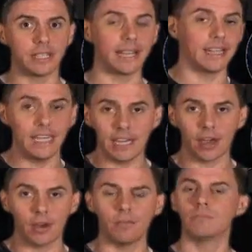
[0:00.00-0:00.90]
and
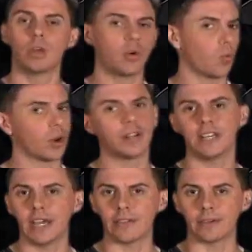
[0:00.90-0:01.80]
ego working
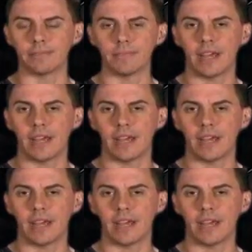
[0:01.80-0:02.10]
together.